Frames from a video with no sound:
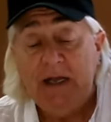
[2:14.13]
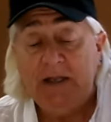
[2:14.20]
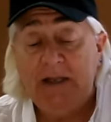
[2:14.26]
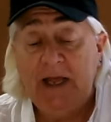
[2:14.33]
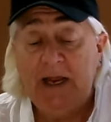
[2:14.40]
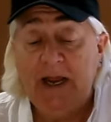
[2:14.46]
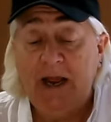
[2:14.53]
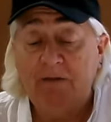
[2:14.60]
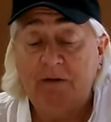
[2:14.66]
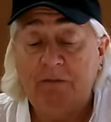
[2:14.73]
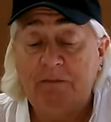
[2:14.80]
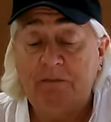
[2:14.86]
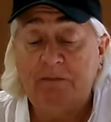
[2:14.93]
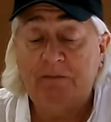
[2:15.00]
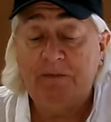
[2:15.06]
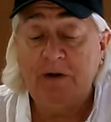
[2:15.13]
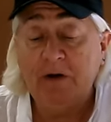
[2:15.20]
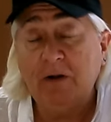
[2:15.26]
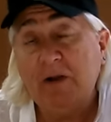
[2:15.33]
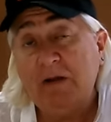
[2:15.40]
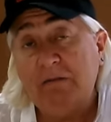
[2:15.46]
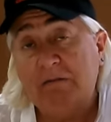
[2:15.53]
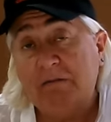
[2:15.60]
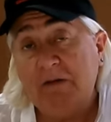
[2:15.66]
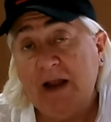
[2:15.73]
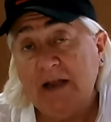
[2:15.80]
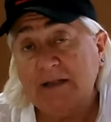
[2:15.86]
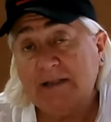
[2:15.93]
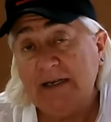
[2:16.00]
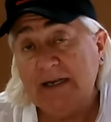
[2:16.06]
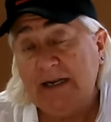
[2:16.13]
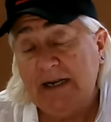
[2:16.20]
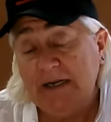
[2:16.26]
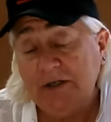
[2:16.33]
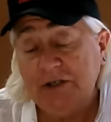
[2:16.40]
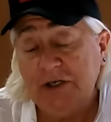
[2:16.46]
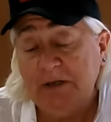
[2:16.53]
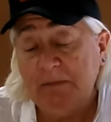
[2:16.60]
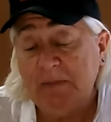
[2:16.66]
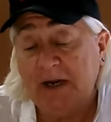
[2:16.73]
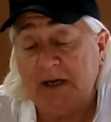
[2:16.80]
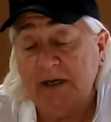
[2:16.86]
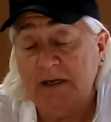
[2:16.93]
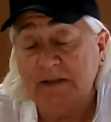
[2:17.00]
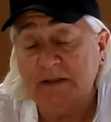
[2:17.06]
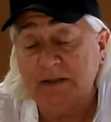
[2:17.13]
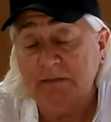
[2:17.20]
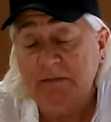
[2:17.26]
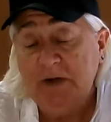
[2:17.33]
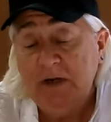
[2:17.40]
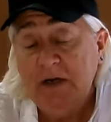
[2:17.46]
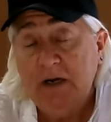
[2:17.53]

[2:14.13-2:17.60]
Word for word: they have a fairly fancy hinging mechanism